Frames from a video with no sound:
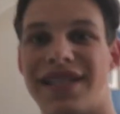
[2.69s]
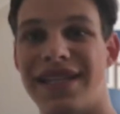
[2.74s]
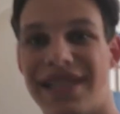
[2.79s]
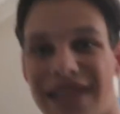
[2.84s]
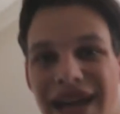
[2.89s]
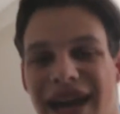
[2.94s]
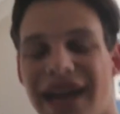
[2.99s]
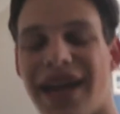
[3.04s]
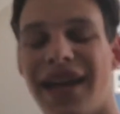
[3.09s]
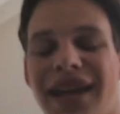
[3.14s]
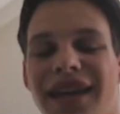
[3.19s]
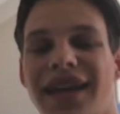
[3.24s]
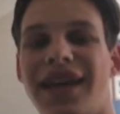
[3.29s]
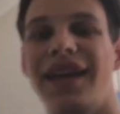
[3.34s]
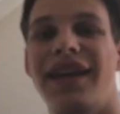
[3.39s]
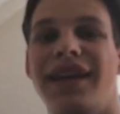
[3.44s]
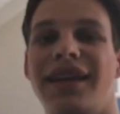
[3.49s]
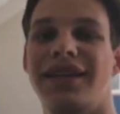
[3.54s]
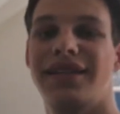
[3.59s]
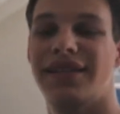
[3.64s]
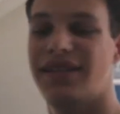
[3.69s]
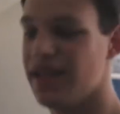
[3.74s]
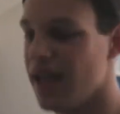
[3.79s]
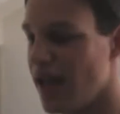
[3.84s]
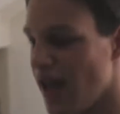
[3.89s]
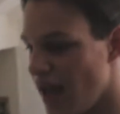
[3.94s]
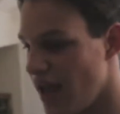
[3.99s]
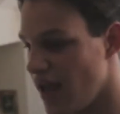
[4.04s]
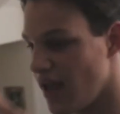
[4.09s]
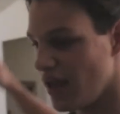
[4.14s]
Today is
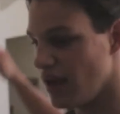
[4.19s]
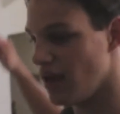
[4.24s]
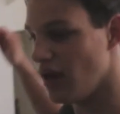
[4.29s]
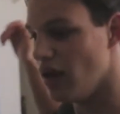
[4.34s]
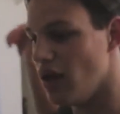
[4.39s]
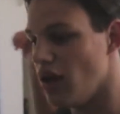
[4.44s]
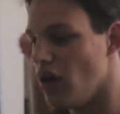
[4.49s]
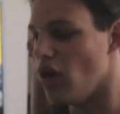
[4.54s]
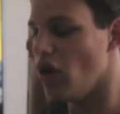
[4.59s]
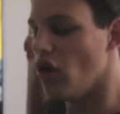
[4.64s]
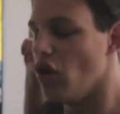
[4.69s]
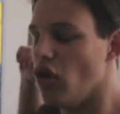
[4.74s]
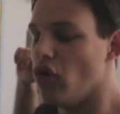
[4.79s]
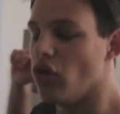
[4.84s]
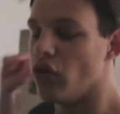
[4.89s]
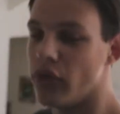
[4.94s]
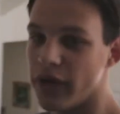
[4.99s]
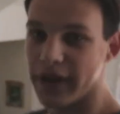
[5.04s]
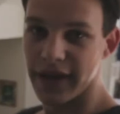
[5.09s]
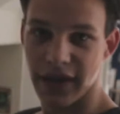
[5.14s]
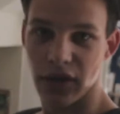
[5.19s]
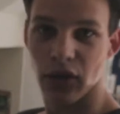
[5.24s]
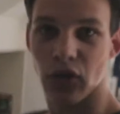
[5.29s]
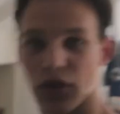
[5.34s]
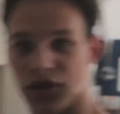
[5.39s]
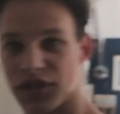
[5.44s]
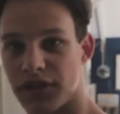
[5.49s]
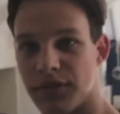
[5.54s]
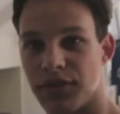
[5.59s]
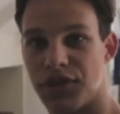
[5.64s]
a really
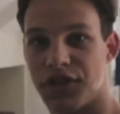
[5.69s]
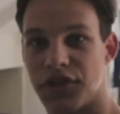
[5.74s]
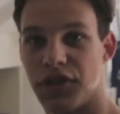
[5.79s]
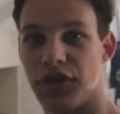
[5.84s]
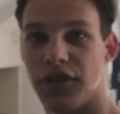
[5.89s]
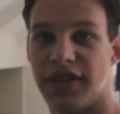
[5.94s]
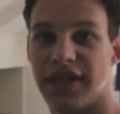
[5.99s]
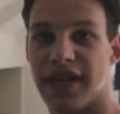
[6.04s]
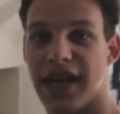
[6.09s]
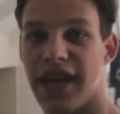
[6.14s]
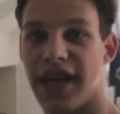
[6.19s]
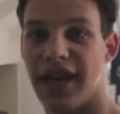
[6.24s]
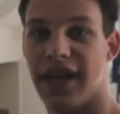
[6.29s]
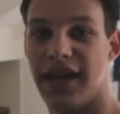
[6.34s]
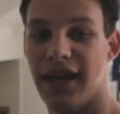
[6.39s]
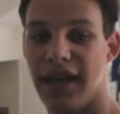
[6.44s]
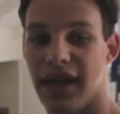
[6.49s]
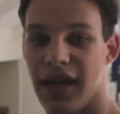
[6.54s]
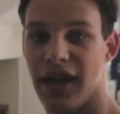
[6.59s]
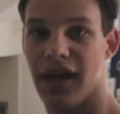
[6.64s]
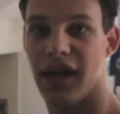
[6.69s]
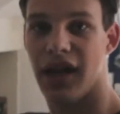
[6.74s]
awesome shoot day.